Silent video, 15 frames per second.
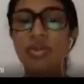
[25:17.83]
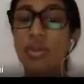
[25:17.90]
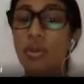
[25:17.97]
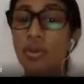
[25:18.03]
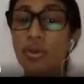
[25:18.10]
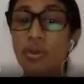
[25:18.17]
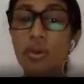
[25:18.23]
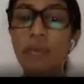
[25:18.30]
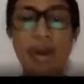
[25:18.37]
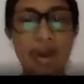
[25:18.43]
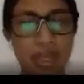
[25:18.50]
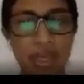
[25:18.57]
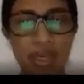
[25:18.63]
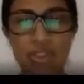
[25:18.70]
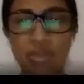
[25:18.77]
no
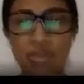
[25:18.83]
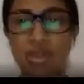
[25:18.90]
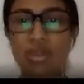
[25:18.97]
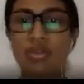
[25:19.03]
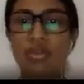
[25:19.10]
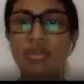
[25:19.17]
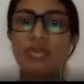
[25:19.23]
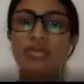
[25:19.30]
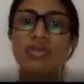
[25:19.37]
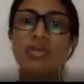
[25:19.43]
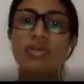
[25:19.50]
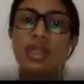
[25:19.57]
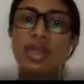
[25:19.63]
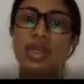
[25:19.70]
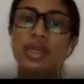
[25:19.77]
money actually. So
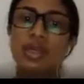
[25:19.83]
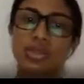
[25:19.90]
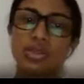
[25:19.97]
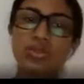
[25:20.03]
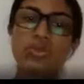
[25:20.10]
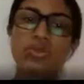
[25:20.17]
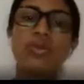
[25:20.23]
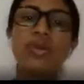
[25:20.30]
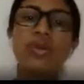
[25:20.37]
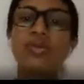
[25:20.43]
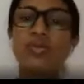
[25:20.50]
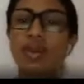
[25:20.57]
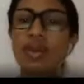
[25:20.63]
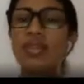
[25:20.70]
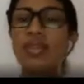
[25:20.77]
there should be a
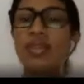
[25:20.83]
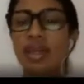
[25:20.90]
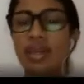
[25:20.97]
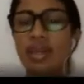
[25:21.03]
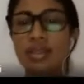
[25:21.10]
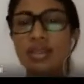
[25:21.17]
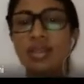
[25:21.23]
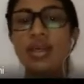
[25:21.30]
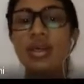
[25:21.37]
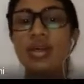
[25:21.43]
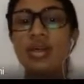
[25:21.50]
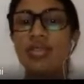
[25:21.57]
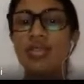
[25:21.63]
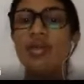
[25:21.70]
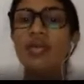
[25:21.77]
way that
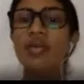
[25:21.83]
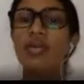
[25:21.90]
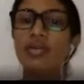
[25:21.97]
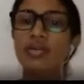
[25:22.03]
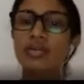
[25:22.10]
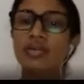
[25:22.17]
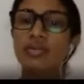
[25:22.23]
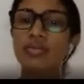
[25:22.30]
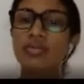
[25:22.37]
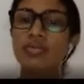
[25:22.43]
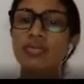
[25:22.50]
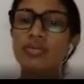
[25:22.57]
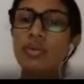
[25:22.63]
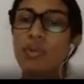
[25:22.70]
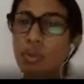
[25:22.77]
the
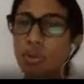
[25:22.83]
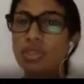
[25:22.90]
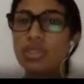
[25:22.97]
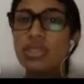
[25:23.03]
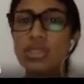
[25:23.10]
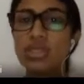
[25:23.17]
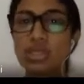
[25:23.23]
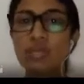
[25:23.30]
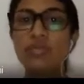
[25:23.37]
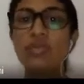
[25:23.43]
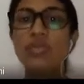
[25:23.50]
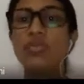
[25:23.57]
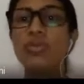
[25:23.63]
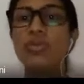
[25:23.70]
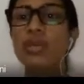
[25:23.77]
whole system
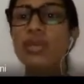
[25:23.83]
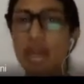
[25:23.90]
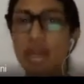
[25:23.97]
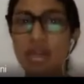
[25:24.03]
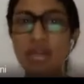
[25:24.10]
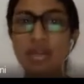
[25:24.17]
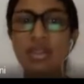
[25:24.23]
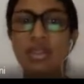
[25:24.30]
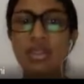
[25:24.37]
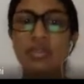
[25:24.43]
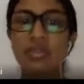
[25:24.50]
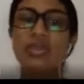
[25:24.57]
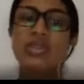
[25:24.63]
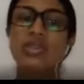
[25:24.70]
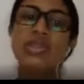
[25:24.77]
to be run
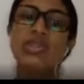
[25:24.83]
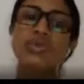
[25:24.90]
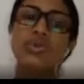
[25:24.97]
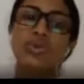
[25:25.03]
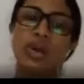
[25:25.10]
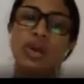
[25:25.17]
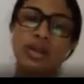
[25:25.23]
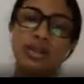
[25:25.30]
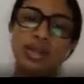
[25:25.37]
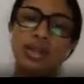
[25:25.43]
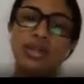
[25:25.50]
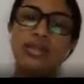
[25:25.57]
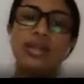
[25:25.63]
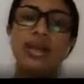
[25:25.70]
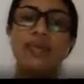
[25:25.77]
continuously. So at
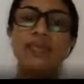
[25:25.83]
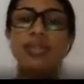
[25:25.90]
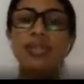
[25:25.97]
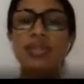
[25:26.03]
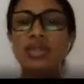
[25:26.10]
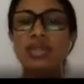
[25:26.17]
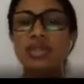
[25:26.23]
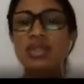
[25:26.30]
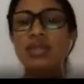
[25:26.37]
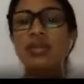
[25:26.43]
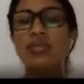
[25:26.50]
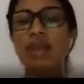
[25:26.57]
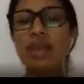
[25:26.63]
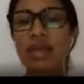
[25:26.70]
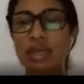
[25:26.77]
that time the central
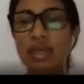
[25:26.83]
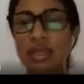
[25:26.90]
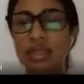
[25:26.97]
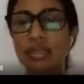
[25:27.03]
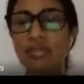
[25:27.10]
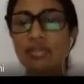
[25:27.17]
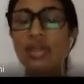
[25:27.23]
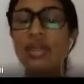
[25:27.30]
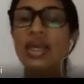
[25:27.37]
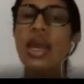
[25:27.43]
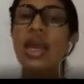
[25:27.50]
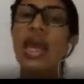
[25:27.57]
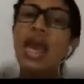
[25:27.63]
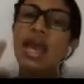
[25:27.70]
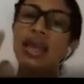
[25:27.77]
bank intervened
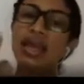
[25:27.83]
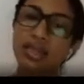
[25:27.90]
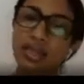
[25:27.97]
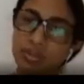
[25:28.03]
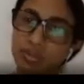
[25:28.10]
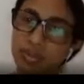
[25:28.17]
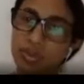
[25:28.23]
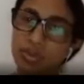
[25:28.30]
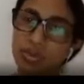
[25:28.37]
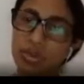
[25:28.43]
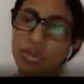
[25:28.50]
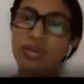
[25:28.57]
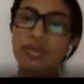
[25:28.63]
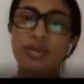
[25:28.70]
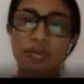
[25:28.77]
to
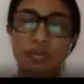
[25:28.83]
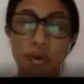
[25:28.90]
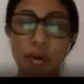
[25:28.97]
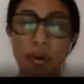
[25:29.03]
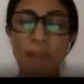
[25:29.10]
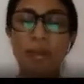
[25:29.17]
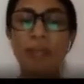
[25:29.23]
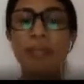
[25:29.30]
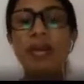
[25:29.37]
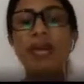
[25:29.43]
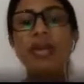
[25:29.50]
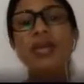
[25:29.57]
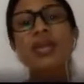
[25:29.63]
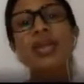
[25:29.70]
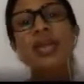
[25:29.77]
the problem,
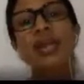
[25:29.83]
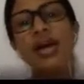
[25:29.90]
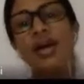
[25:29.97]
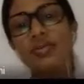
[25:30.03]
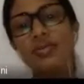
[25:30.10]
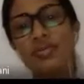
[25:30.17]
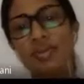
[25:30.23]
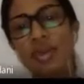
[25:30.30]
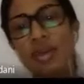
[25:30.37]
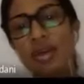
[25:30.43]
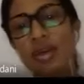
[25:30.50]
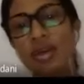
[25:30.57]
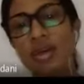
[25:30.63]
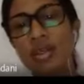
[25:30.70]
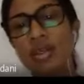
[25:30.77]
and they are
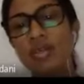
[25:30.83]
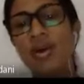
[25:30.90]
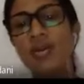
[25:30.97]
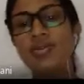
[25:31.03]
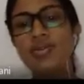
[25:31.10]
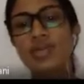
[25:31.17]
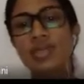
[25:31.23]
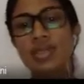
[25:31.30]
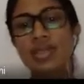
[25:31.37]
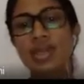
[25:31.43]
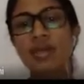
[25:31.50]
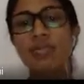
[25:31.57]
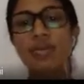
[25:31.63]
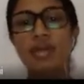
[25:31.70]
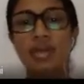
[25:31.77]
transferring
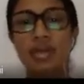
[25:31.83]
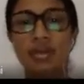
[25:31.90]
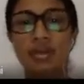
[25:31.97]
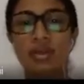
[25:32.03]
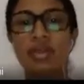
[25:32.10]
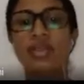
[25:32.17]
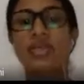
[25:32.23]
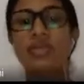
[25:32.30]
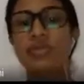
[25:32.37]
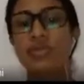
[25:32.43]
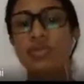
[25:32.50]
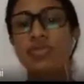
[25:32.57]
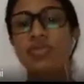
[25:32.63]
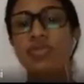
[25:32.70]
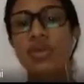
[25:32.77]
some reserves or
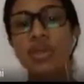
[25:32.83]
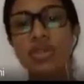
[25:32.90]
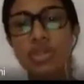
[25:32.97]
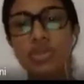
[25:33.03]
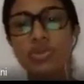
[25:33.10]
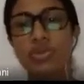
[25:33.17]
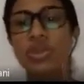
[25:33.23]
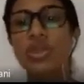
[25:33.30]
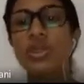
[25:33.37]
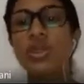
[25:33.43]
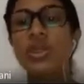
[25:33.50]
the funds to the